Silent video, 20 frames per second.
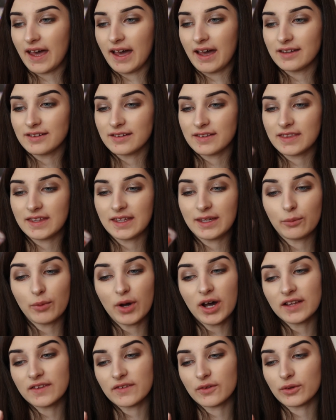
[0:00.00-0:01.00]
and the
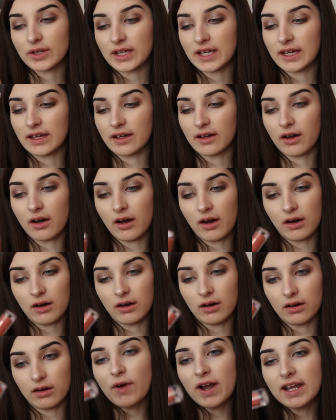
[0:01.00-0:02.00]
words on here
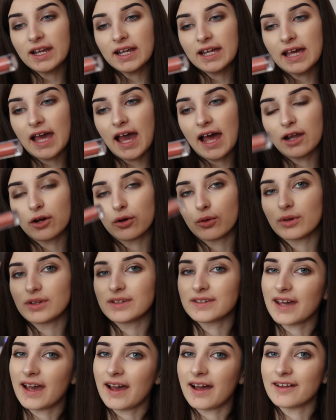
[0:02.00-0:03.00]
are friendly,
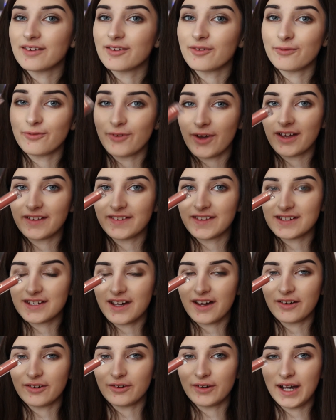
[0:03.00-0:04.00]
eloquent and
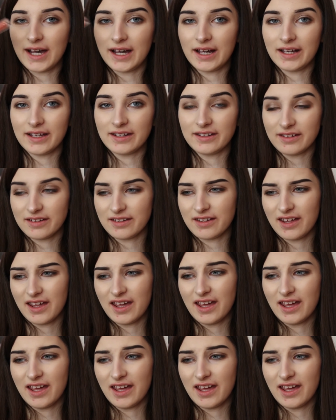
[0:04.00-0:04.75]
versatile, and